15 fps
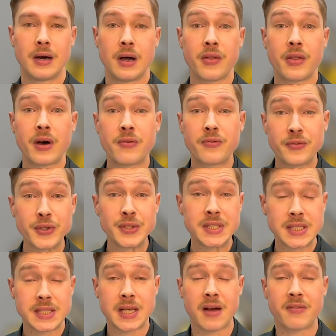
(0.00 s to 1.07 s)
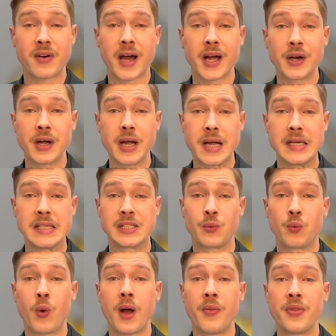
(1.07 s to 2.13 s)
The first sapphire is
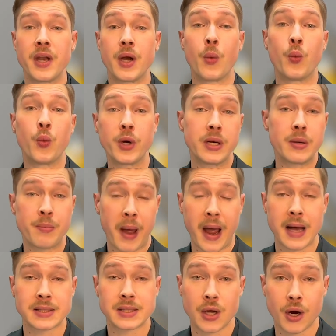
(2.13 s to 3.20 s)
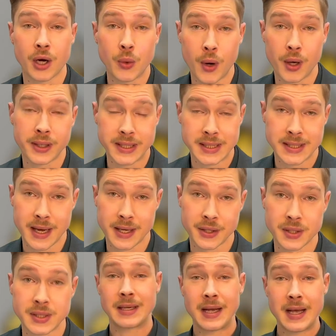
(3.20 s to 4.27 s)
one that wouldn't pass our quality
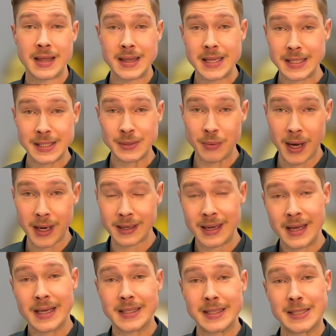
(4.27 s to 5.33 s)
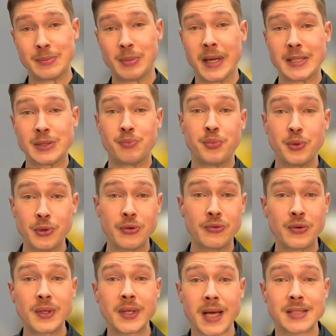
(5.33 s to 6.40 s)
standards. This one displays
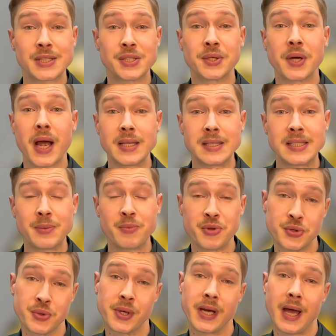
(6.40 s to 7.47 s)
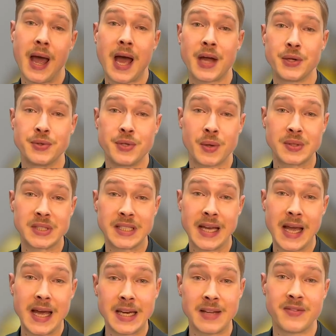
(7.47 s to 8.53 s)
beautiful luster and symmetry, and you don't see
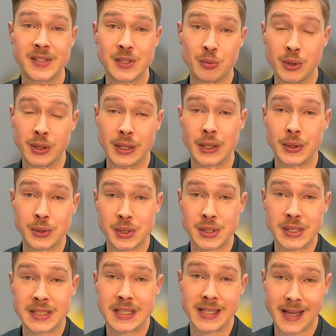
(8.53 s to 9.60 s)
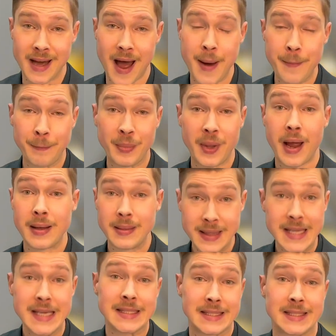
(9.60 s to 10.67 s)
any visible inclusions to the eye. And
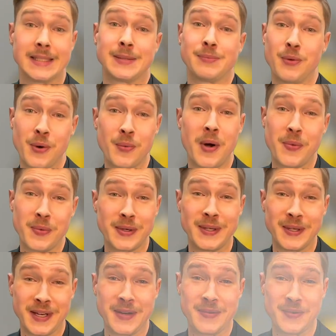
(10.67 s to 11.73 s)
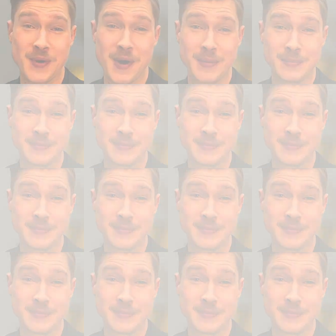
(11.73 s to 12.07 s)
this is more what we're looking for.